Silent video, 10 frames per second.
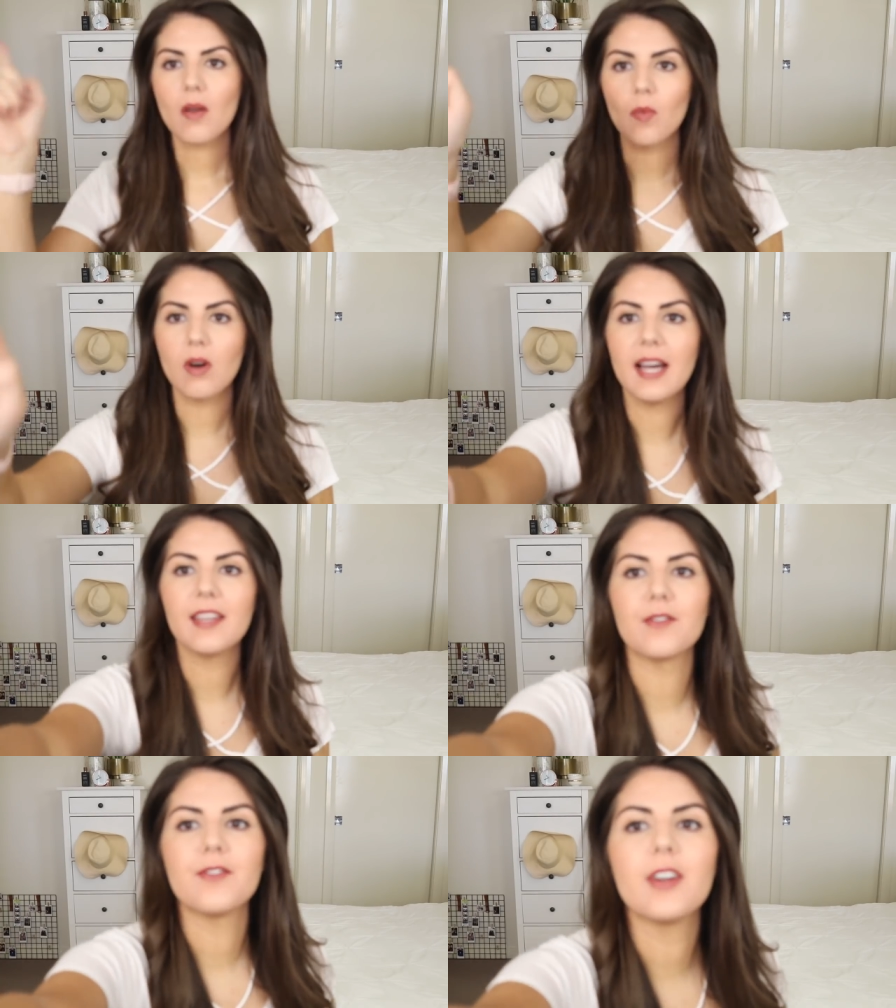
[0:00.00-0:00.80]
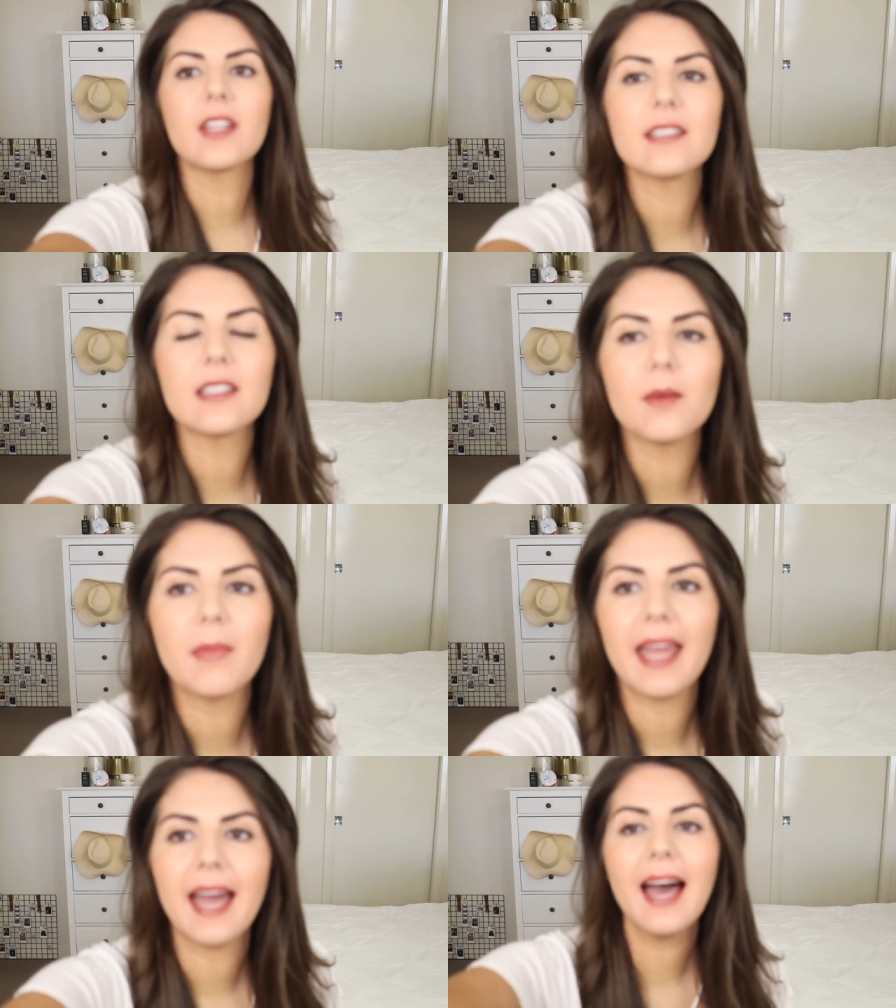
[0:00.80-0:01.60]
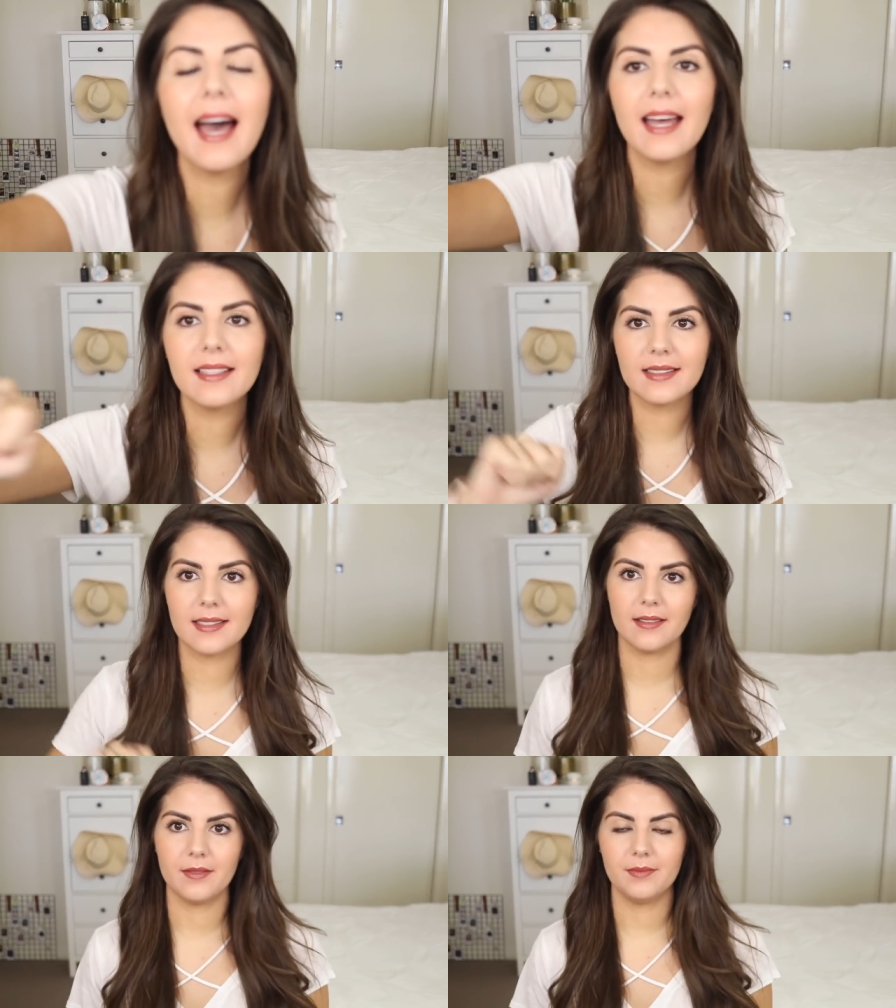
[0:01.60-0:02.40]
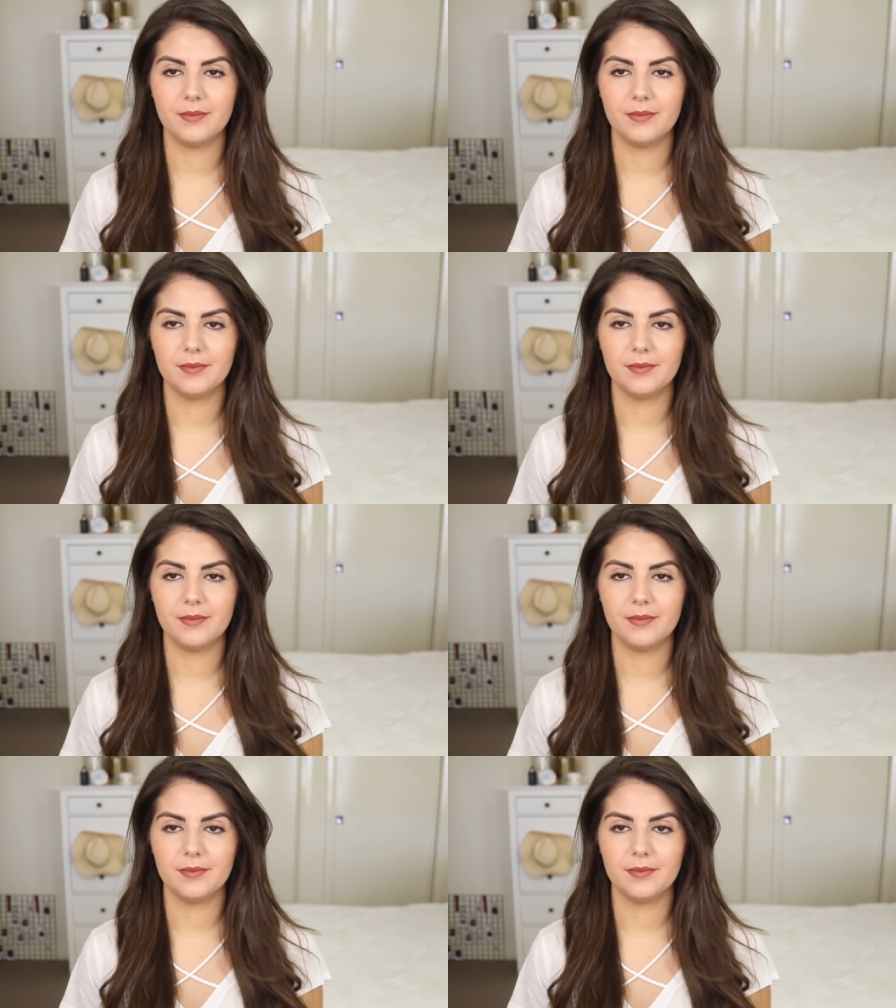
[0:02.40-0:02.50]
Why are you focusing on my hat?